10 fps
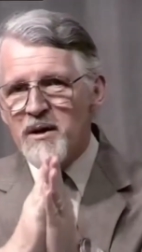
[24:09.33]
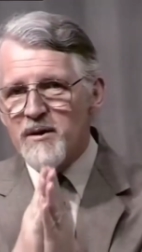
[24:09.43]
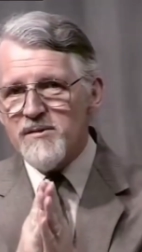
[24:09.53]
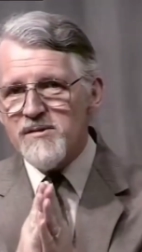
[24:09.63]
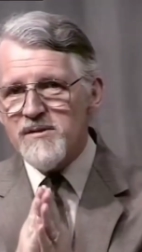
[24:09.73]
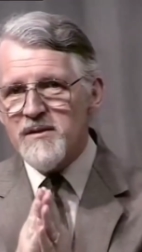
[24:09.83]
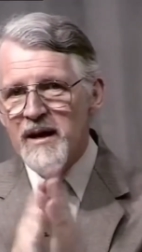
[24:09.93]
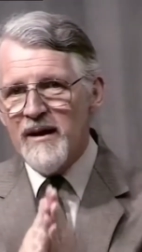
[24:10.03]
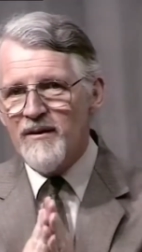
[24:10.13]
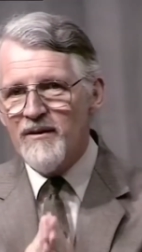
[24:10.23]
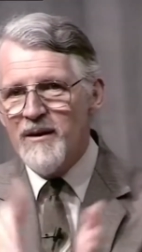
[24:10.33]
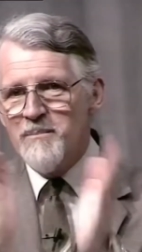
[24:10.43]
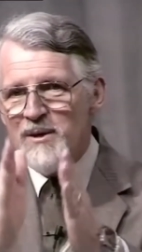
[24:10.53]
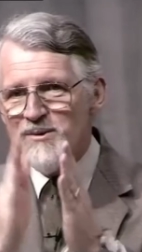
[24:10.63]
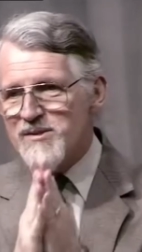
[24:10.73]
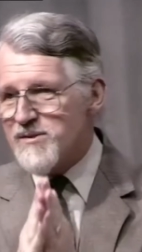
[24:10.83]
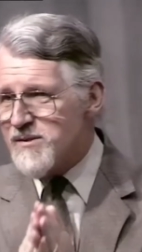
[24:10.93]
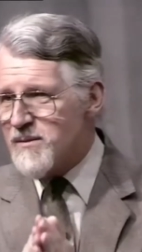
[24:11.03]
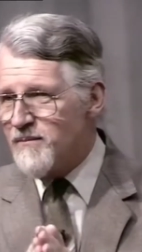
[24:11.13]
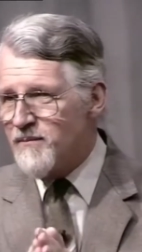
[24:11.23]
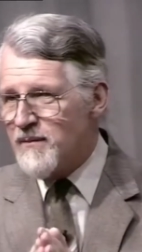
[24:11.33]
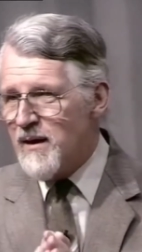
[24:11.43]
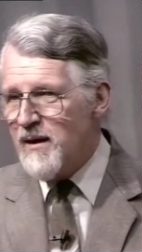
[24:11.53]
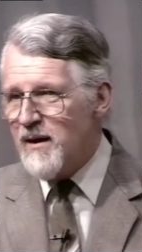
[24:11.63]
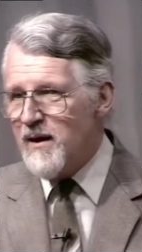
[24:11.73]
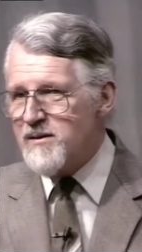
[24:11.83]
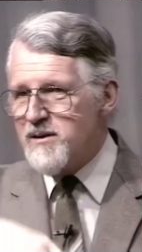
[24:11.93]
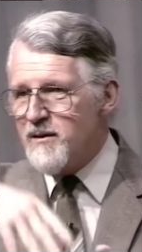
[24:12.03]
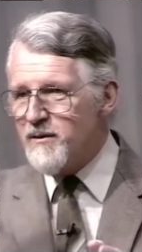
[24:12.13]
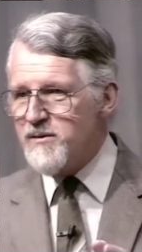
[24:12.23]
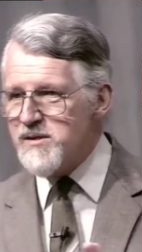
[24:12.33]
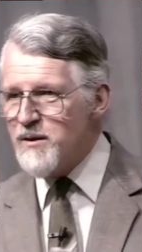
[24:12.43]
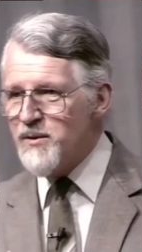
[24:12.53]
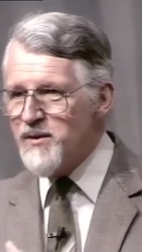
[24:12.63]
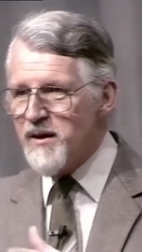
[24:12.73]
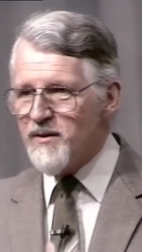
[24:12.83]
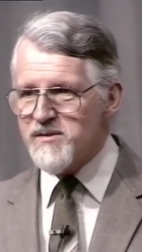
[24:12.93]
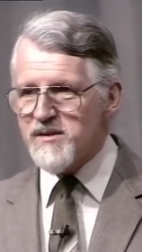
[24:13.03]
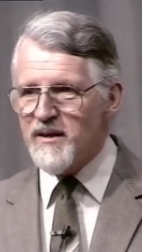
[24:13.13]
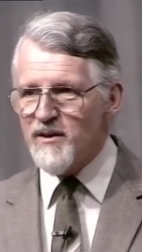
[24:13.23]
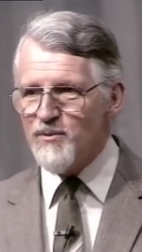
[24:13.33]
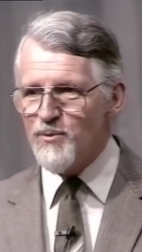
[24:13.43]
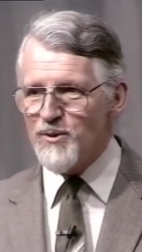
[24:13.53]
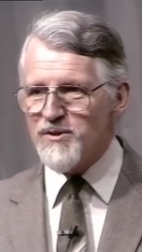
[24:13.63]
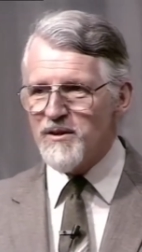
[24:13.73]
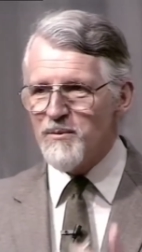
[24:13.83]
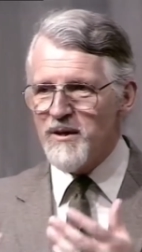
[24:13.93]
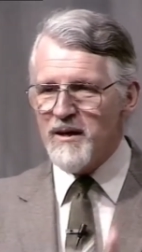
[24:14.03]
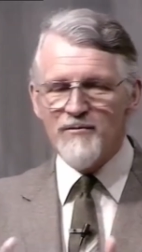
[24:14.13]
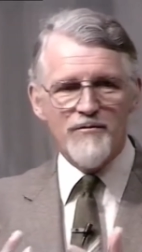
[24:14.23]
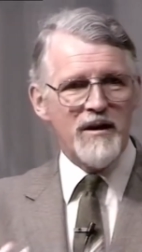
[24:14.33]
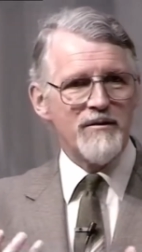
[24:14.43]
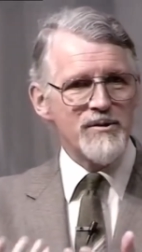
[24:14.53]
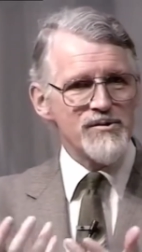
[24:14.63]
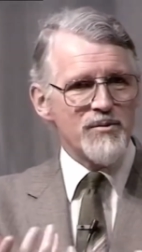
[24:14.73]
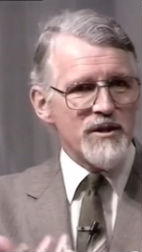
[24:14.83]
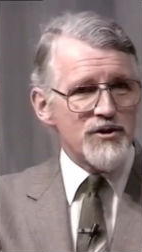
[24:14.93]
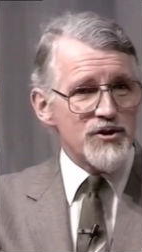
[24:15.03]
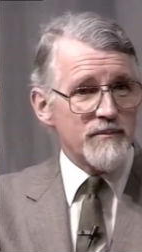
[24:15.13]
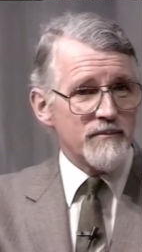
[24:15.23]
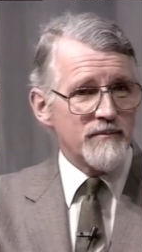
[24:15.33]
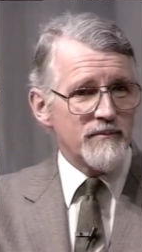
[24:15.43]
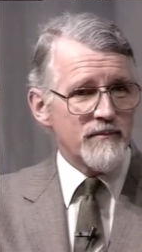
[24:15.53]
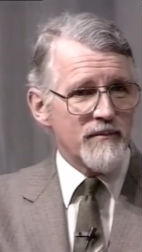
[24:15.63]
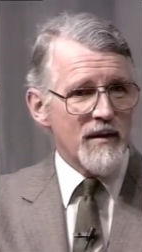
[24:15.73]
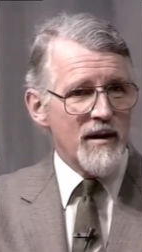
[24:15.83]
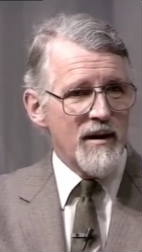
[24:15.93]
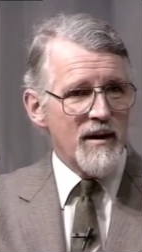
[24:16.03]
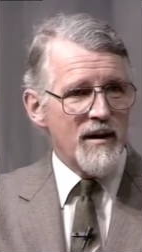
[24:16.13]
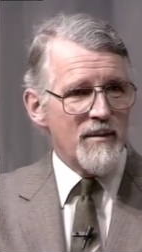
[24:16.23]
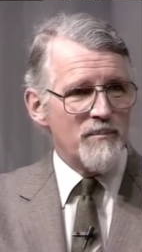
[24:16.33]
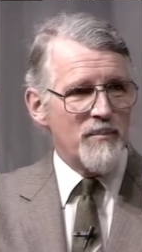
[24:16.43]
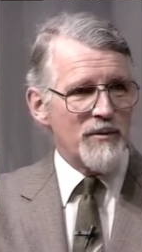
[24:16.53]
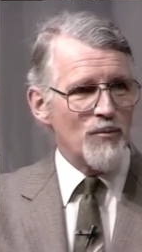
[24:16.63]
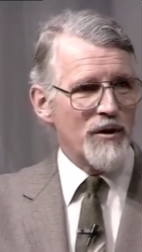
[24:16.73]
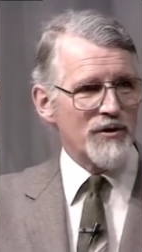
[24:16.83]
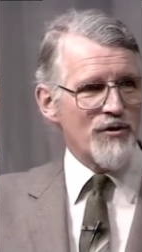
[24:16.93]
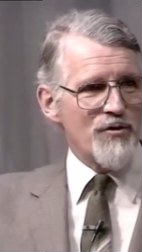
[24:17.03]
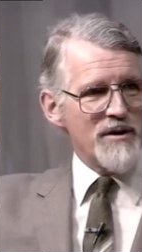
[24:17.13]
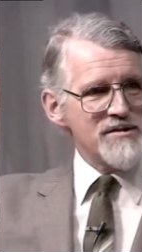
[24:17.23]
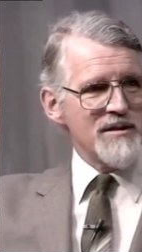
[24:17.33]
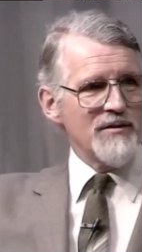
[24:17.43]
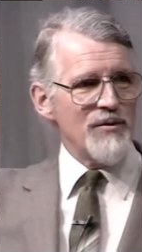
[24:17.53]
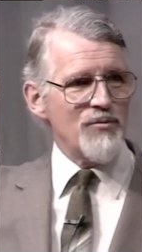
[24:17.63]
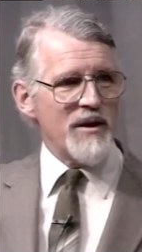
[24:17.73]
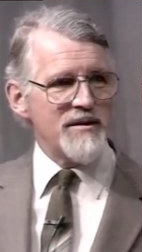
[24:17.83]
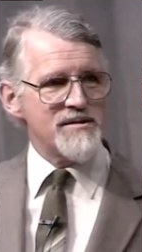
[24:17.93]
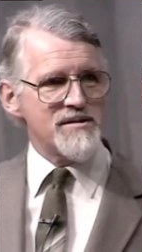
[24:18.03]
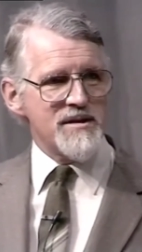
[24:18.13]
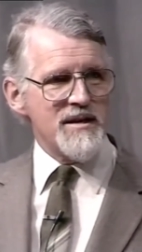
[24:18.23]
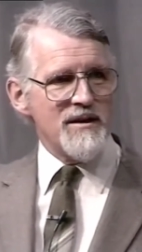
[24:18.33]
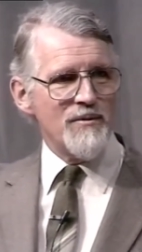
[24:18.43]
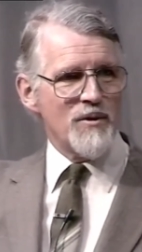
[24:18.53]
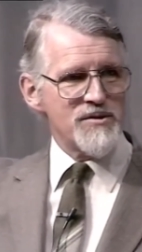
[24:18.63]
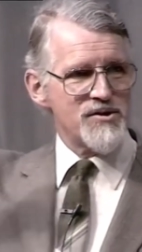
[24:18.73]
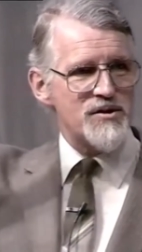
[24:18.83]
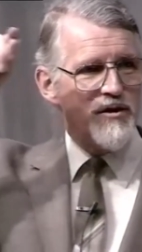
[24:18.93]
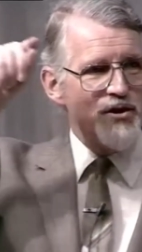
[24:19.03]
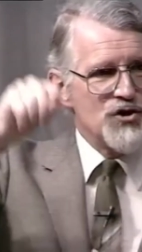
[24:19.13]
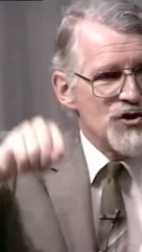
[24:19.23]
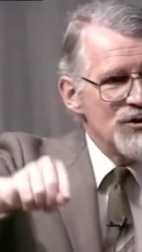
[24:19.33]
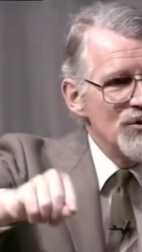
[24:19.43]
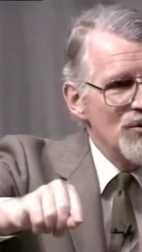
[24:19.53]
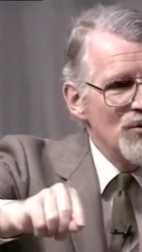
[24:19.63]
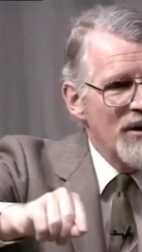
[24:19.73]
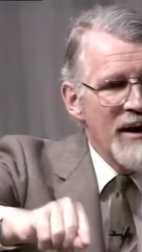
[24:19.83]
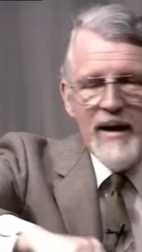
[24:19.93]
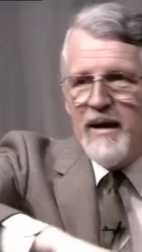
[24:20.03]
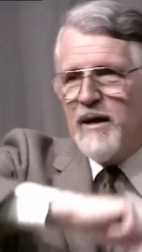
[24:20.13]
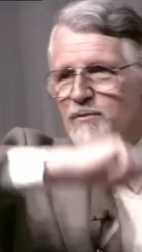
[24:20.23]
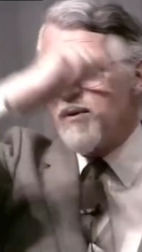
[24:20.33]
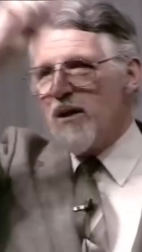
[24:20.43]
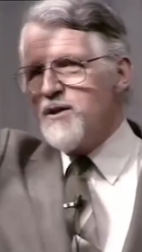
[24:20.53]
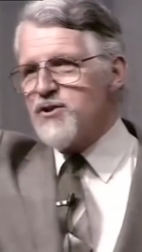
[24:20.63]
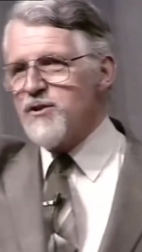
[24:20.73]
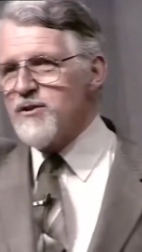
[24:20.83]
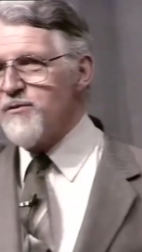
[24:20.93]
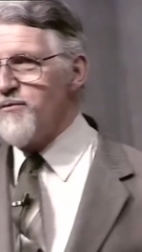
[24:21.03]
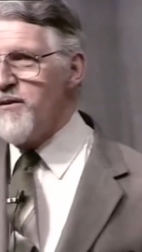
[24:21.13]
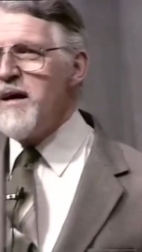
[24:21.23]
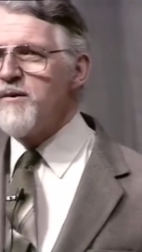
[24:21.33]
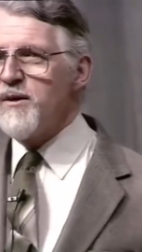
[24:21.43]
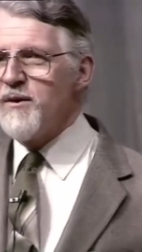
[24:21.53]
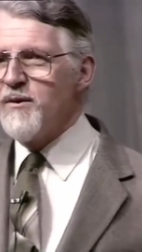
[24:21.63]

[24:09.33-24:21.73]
boss, now Moses. As long as they were the other side of the water, they were in Pharaoh's reach. But what crossing the Red Sea was to the Jew in relation to Pharaoh,